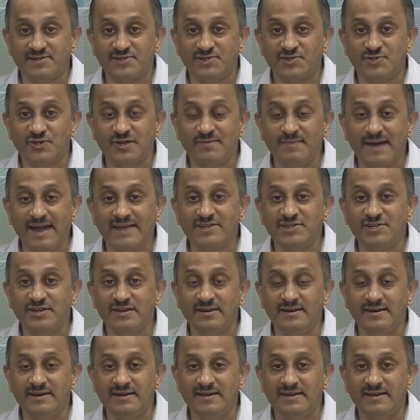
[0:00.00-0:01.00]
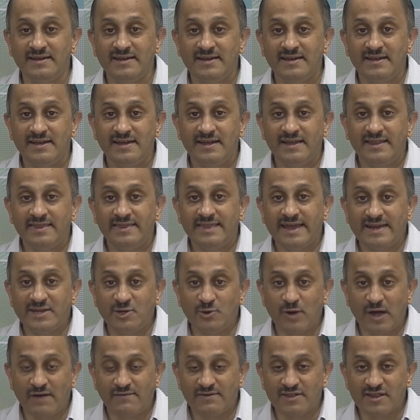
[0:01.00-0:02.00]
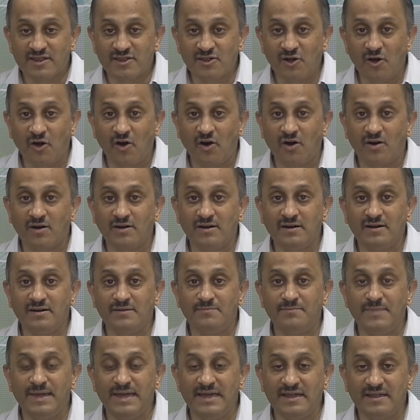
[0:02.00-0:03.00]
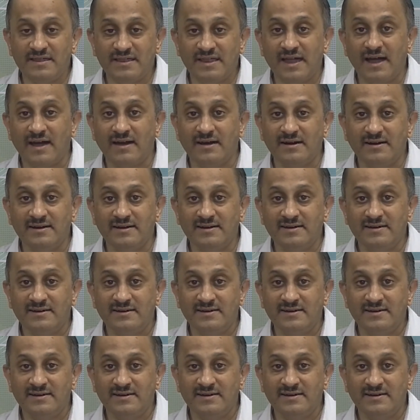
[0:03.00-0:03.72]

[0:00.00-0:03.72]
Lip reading: So, imagine that you have a song being sung